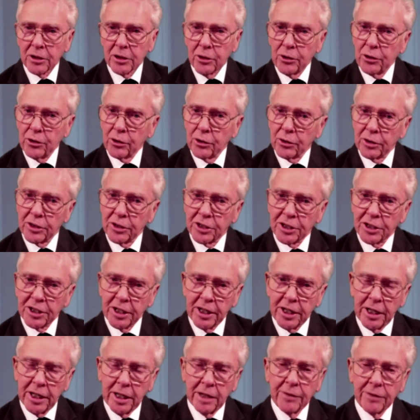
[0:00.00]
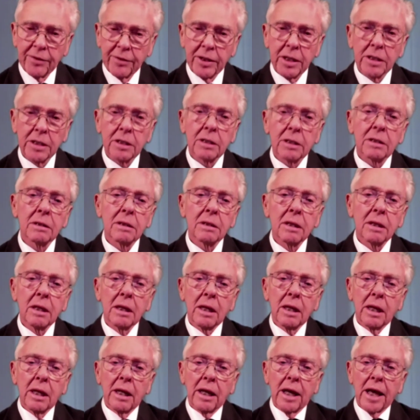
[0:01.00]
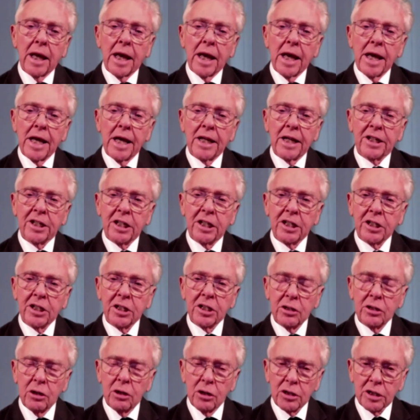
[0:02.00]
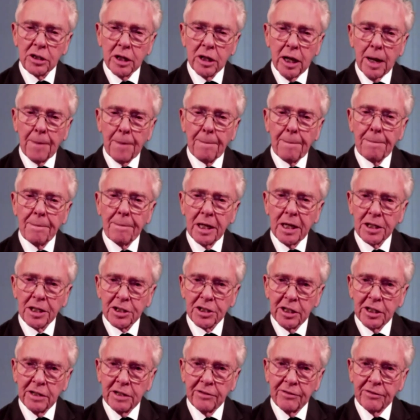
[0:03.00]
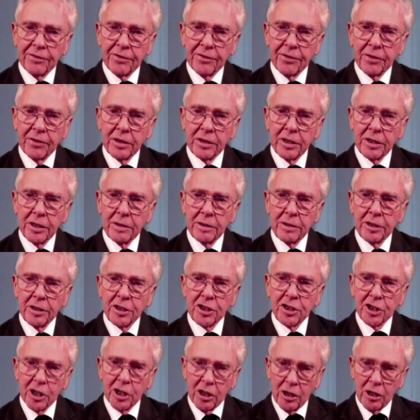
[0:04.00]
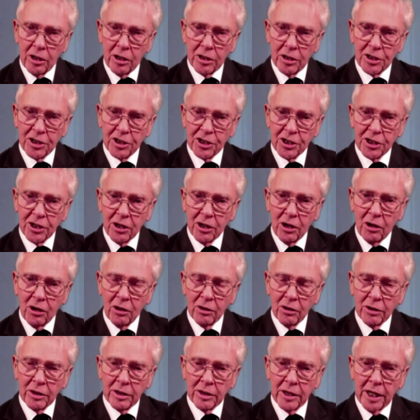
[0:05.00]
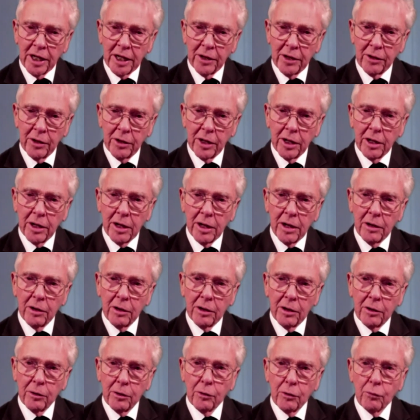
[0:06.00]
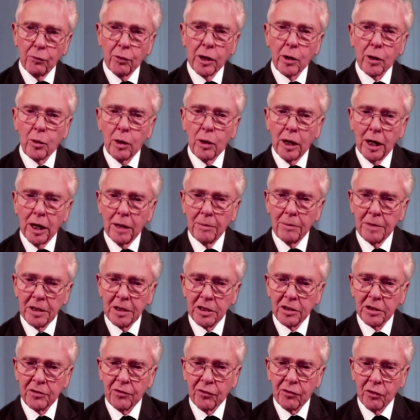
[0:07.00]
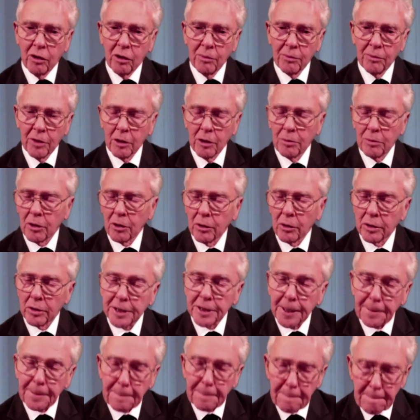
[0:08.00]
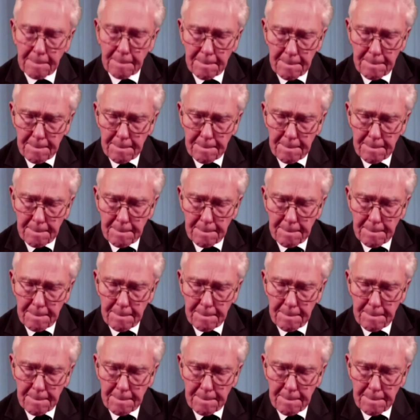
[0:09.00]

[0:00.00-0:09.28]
So you can see that it is not a massive charge on the requirements from the laboratory.